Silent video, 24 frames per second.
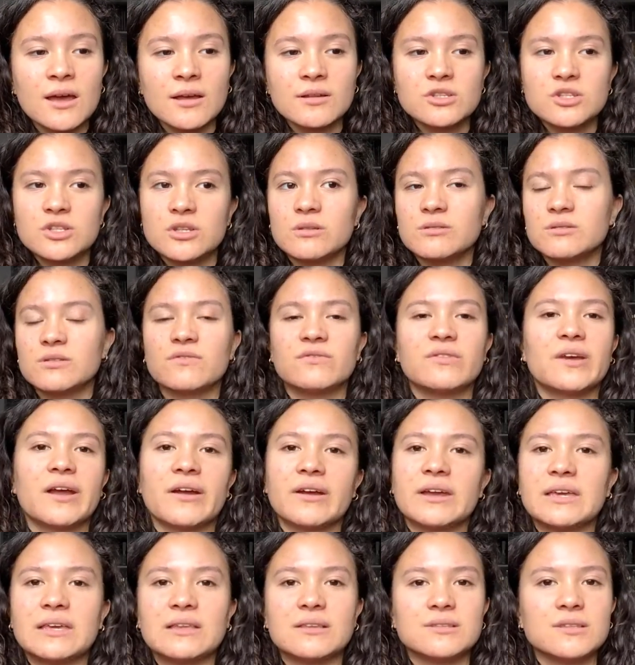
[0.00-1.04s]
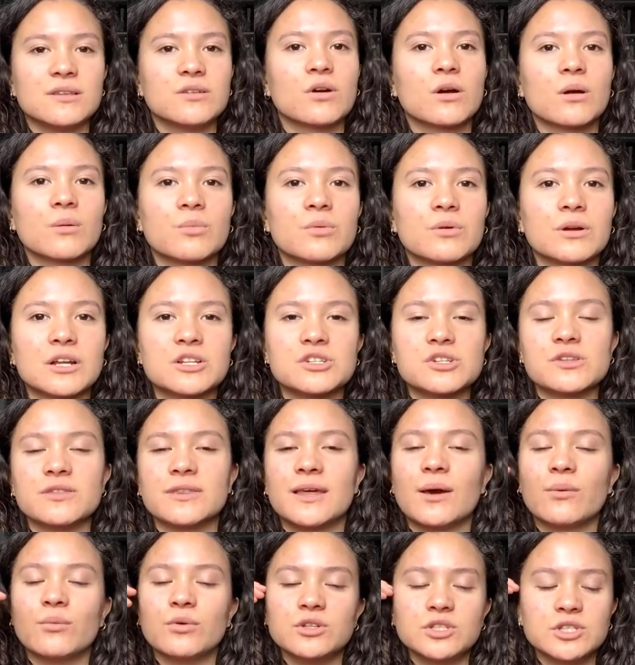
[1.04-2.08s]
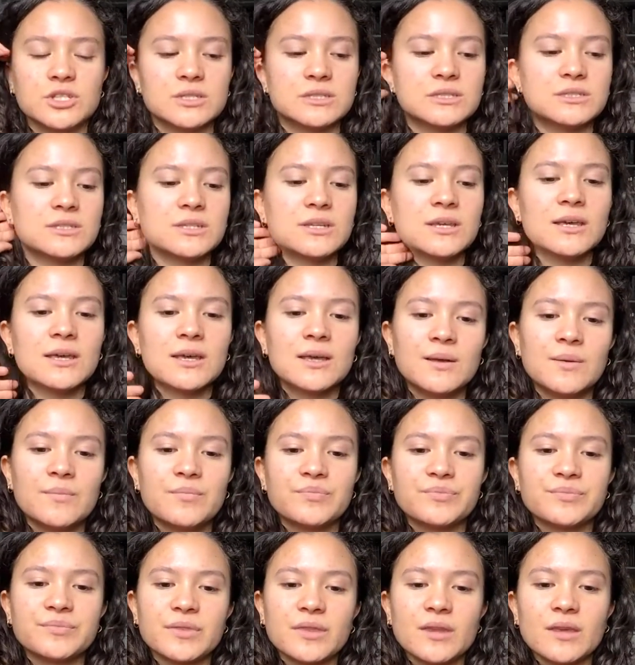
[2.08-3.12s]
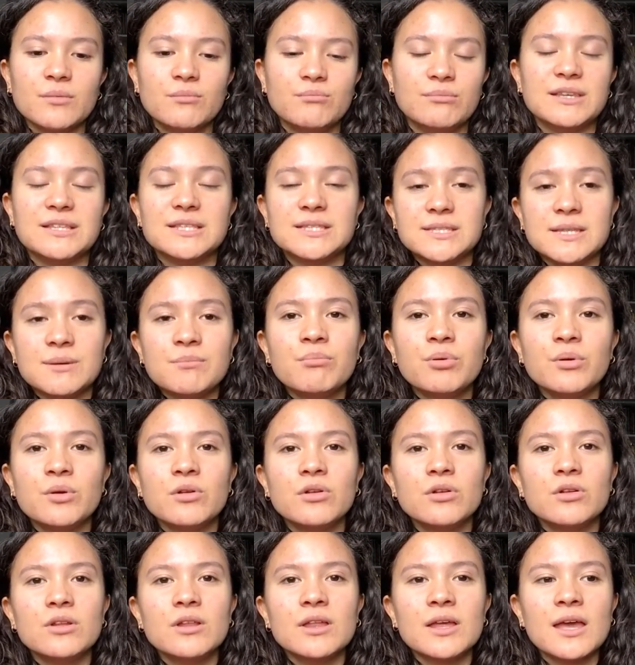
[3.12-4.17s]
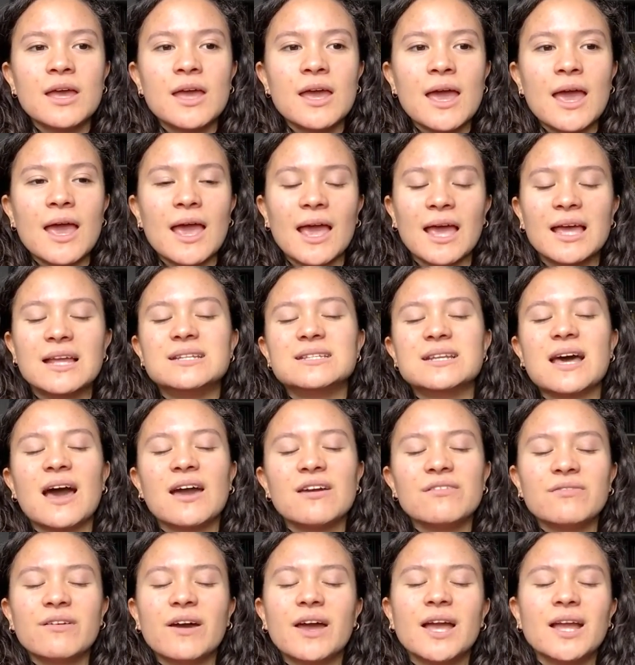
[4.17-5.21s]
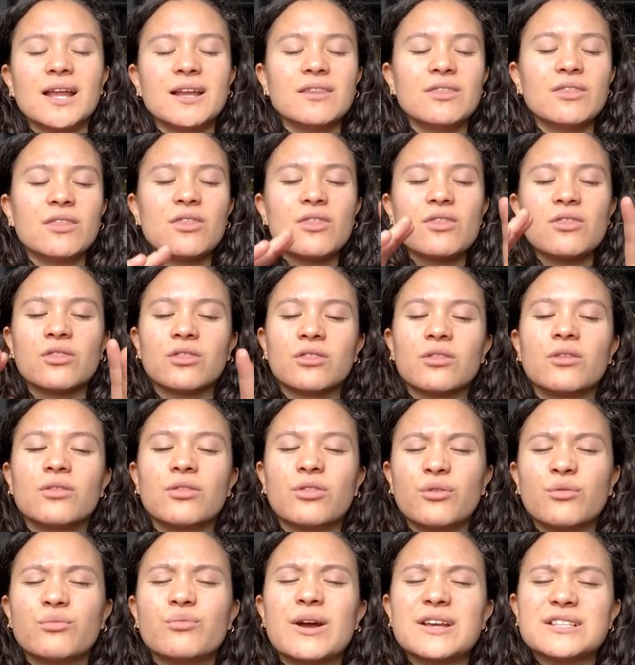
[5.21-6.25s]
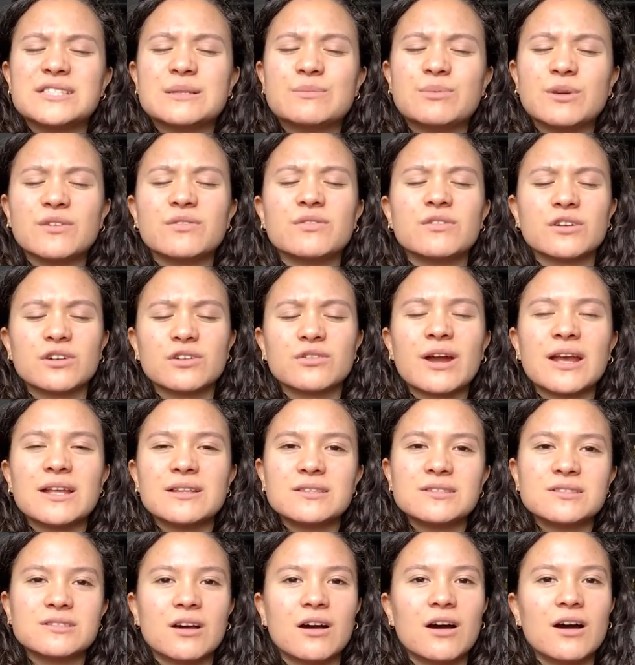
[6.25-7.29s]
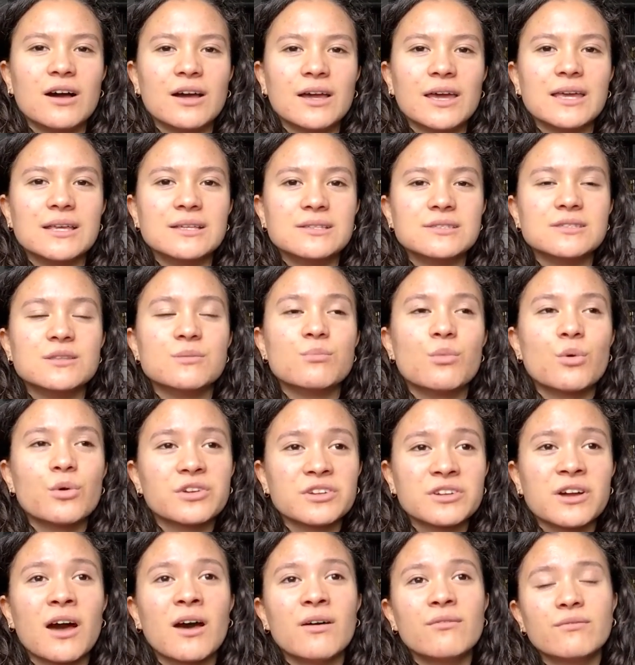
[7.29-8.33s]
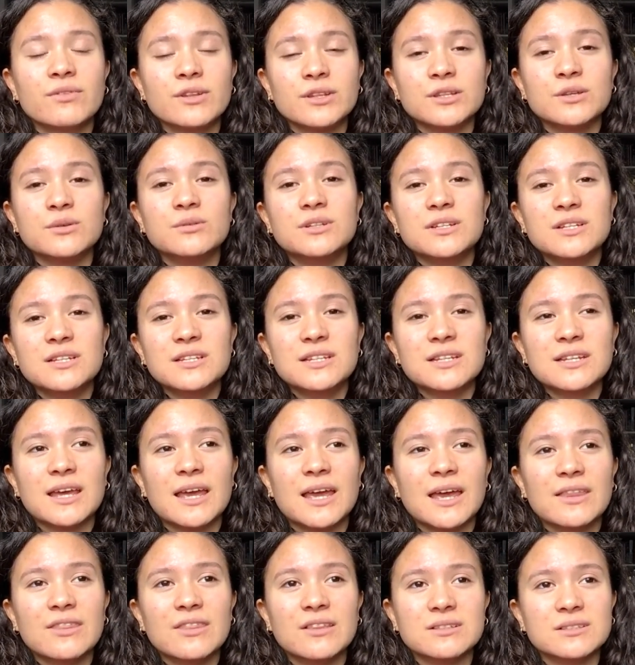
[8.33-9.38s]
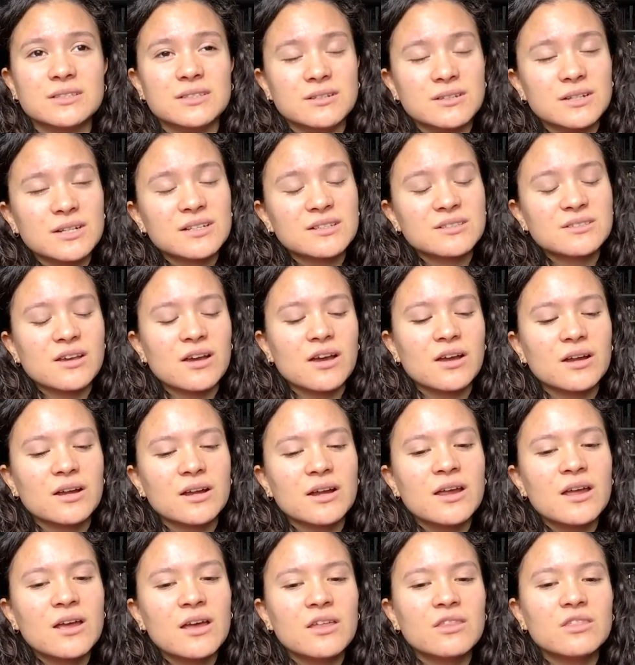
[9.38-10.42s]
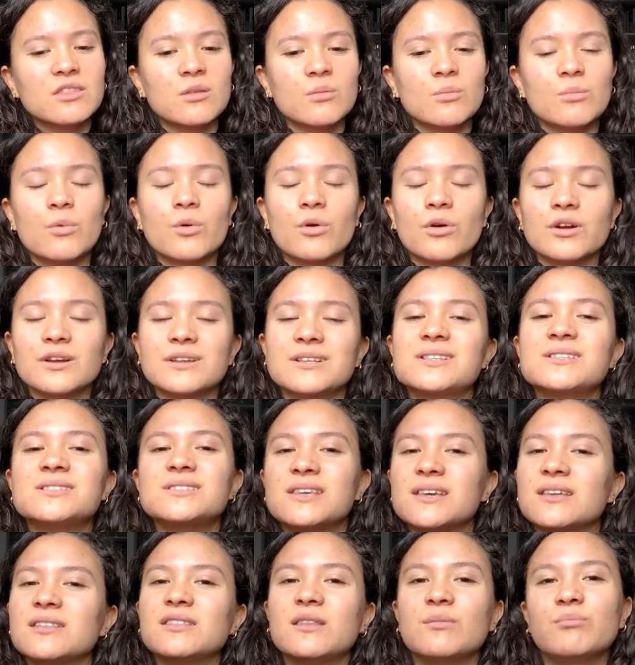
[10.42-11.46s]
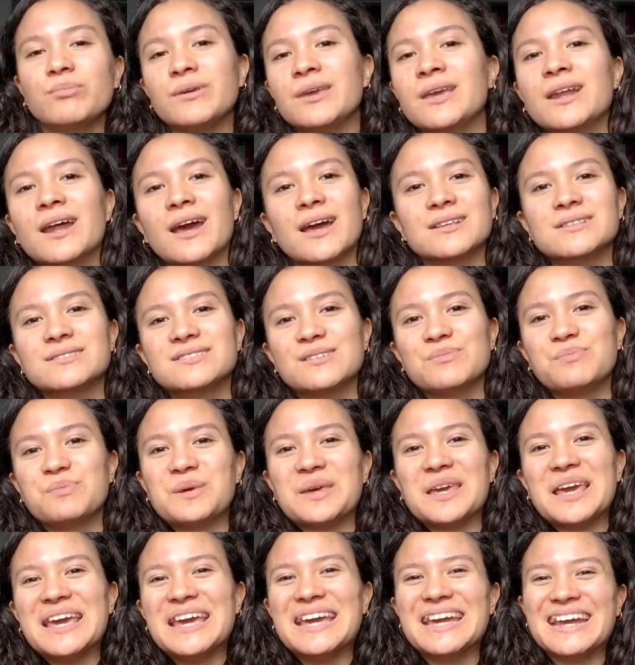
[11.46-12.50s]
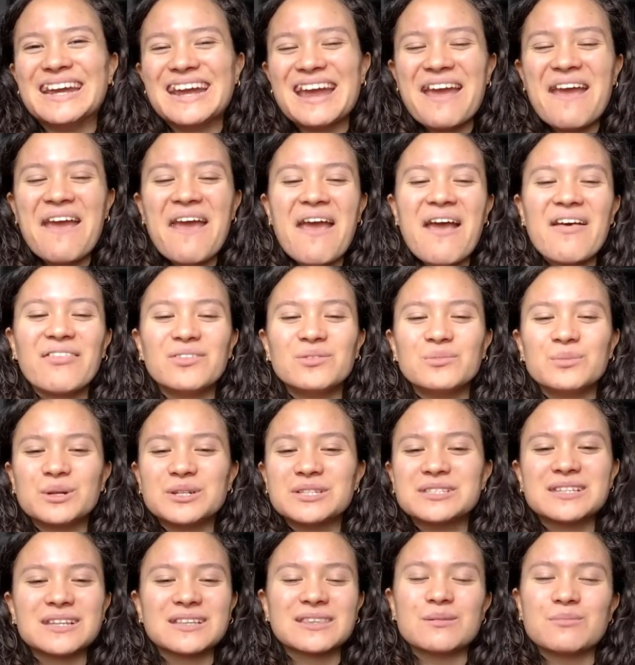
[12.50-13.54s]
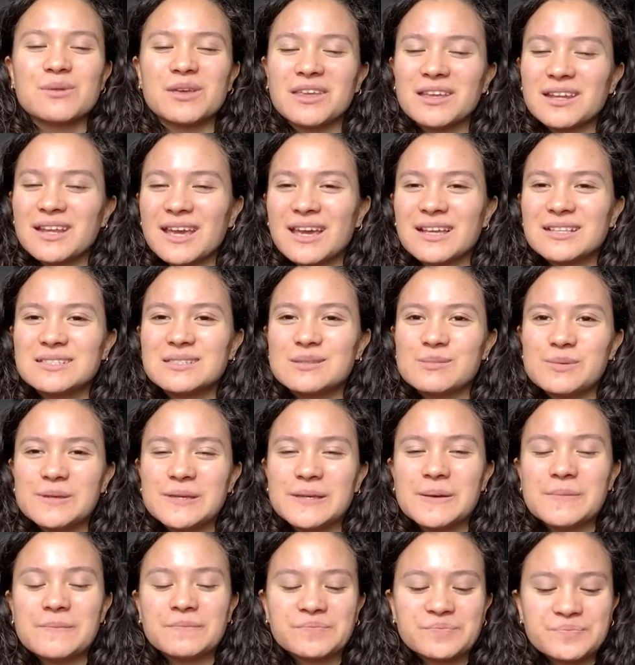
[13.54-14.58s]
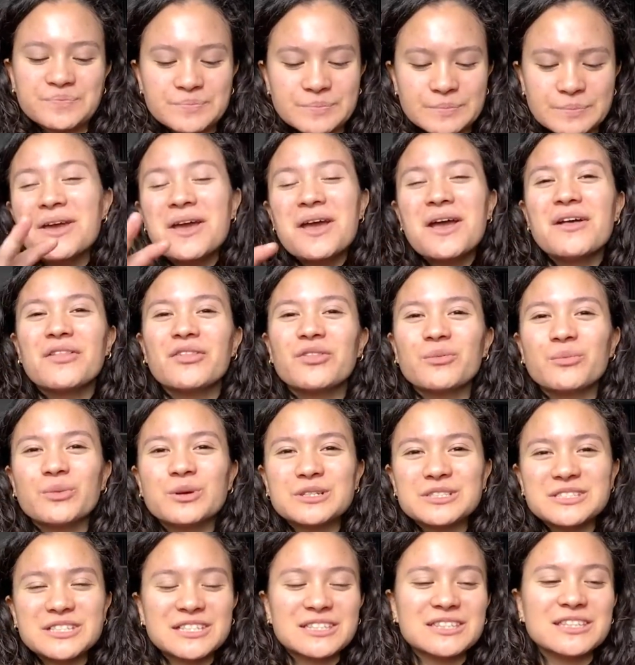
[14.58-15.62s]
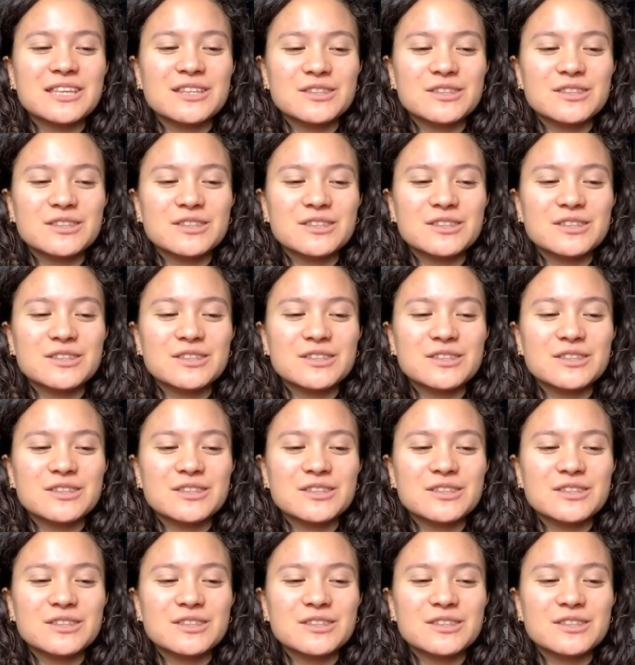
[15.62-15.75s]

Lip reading: choose a very easy chord progression that will just be simple. And I find the recipe for a great song is the more convoluted the lyrics are, the more sick the beat has to be, the more sick the melody has to be. The more sick the